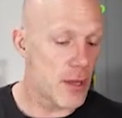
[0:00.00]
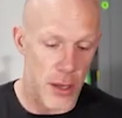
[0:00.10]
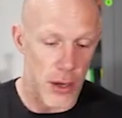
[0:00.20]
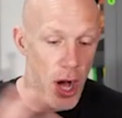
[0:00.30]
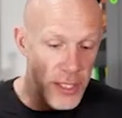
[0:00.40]

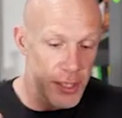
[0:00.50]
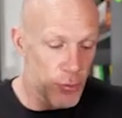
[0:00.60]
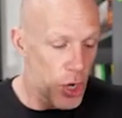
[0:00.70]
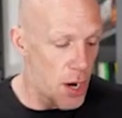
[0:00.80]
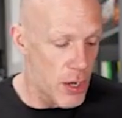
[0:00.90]
awesome
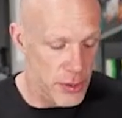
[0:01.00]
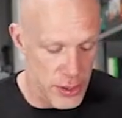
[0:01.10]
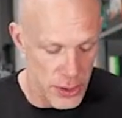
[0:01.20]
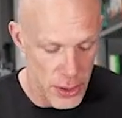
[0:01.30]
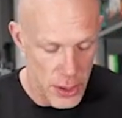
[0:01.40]

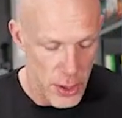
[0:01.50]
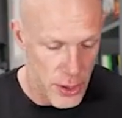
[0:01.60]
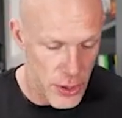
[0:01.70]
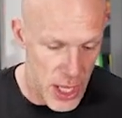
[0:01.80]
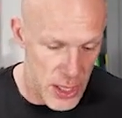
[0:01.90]
cards
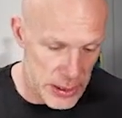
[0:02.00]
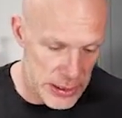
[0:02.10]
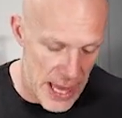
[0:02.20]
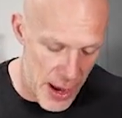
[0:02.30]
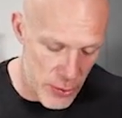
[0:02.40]
that
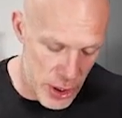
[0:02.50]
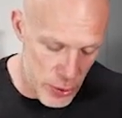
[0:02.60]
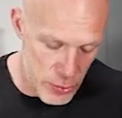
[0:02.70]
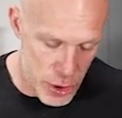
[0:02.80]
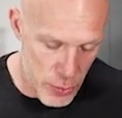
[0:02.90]
allow you
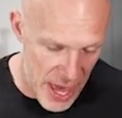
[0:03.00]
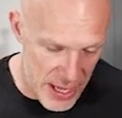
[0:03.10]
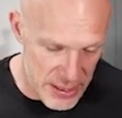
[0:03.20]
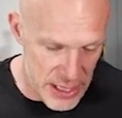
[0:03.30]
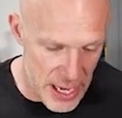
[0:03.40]
to
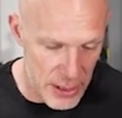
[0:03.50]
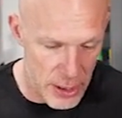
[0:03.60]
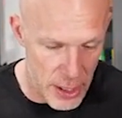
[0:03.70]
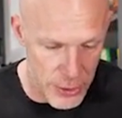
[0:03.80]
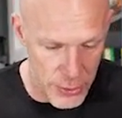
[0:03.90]
exile
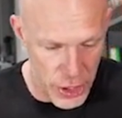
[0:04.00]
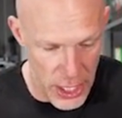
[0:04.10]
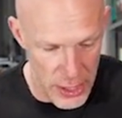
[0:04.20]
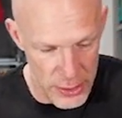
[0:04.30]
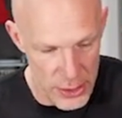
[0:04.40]
other
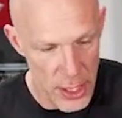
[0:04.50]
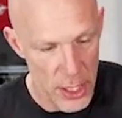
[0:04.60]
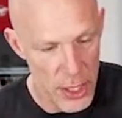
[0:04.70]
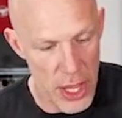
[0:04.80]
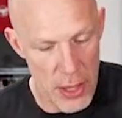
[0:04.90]
things
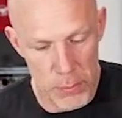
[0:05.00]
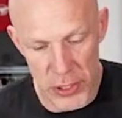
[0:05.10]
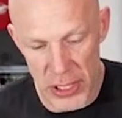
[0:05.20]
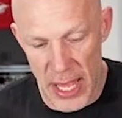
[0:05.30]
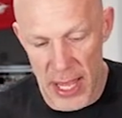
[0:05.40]
that
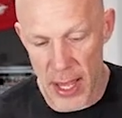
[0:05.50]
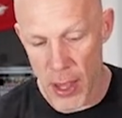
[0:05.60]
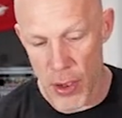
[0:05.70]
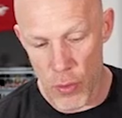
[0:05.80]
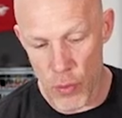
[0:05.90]
play
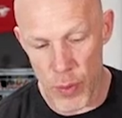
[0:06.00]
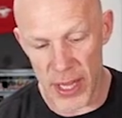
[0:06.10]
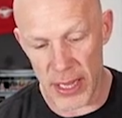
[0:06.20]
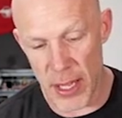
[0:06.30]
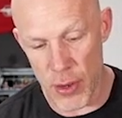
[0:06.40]

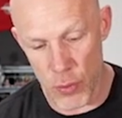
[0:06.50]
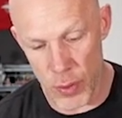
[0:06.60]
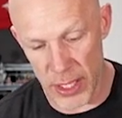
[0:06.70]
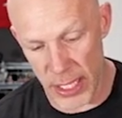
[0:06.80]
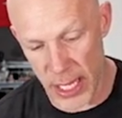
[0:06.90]
really,
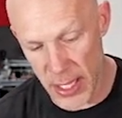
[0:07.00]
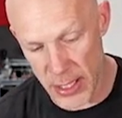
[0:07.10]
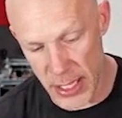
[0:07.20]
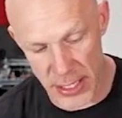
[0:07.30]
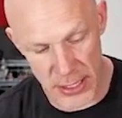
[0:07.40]
really
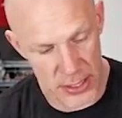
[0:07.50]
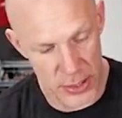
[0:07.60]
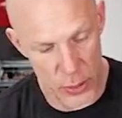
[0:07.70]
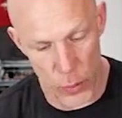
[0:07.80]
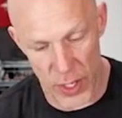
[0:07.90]
nice
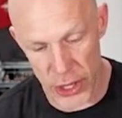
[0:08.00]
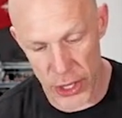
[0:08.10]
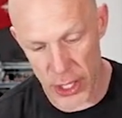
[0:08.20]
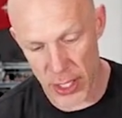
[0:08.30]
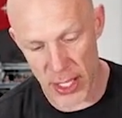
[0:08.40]
with
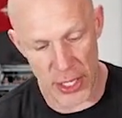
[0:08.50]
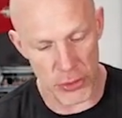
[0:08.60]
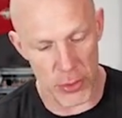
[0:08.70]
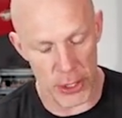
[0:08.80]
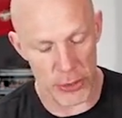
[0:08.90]

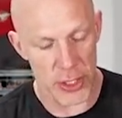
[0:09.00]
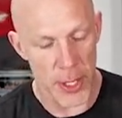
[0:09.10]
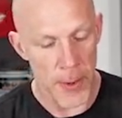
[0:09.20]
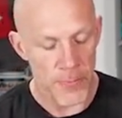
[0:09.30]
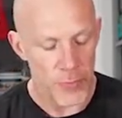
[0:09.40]
Ketramose.
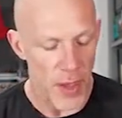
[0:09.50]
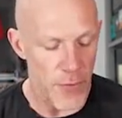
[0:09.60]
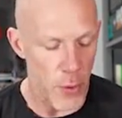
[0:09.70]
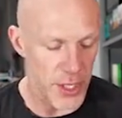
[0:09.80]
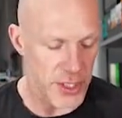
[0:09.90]
If you
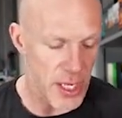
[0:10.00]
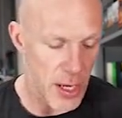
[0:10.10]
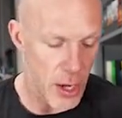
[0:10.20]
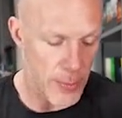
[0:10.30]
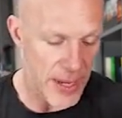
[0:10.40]
want to see
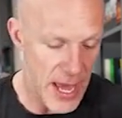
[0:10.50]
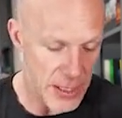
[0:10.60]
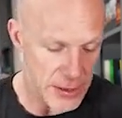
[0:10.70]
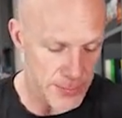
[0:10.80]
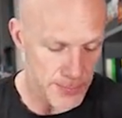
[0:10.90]
all my decks,